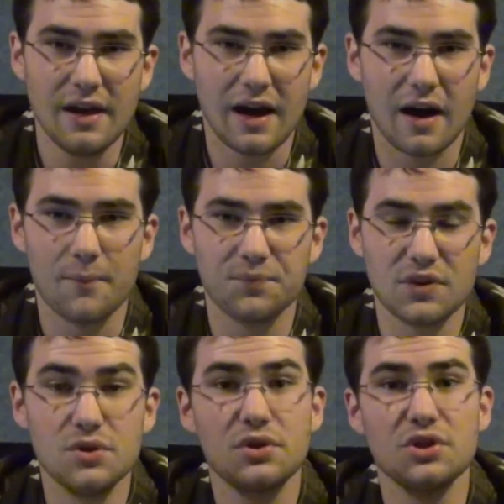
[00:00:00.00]
um,
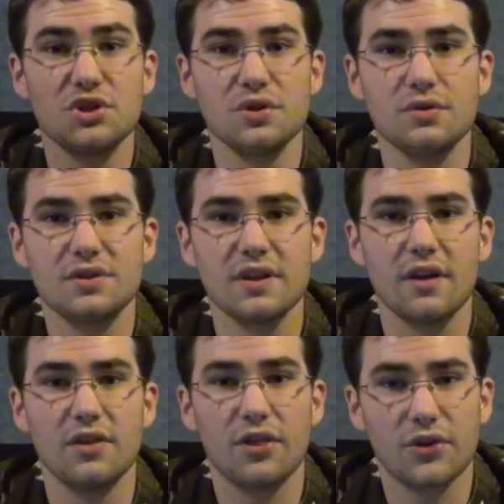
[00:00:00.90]
you can choose
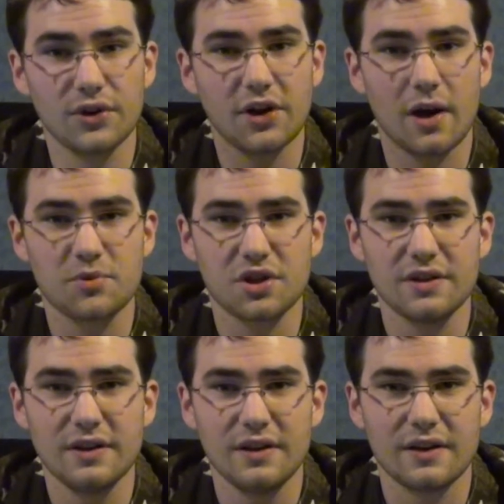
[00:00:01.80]
the third
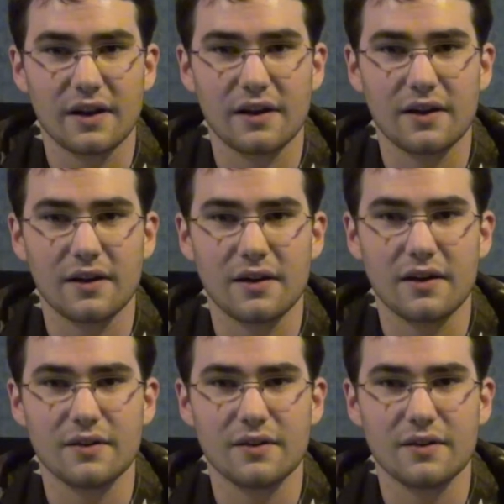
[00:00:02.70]
option uh,